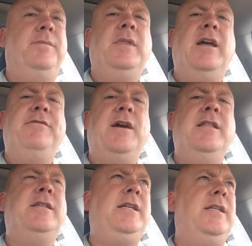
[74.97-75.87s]
I find
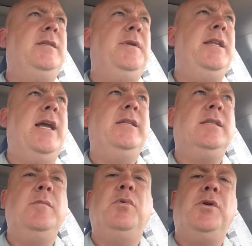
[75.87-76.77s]
the seats to be
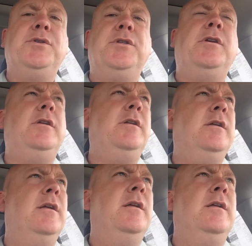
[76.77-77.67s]
nicely bolstered.
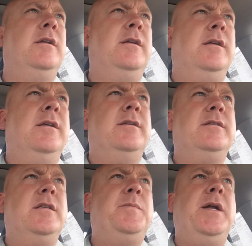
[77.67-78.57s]

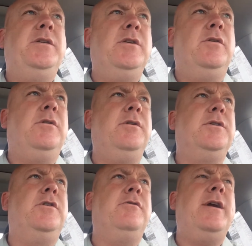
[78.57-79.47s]
Suspension holds
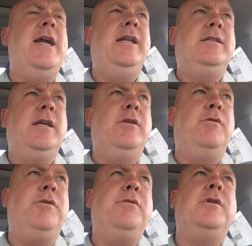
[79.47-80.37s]
great as I
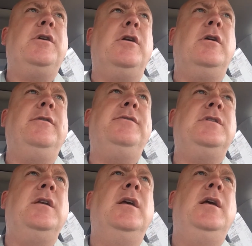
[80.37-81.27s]
go through the
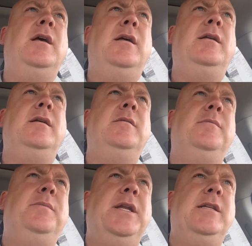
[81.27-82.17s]
curves,
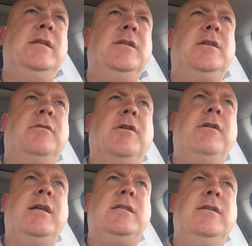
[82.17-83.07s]
but isn't so
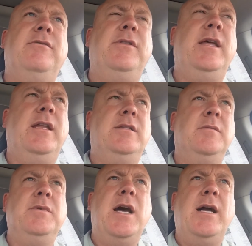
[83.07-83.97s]
aggressive that it's
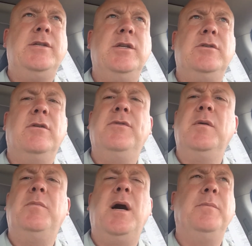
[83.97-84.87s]
obnoxious over
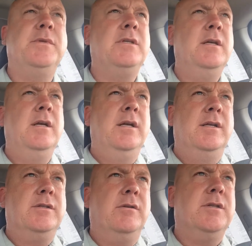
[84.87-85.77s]
the bumps.
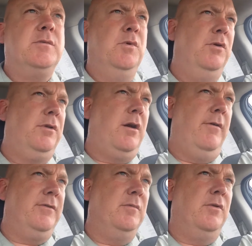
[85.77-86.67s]
So a smooth,
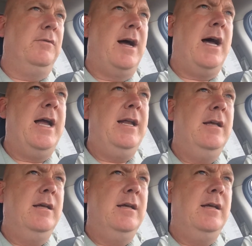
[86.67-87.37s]
comfortable ride,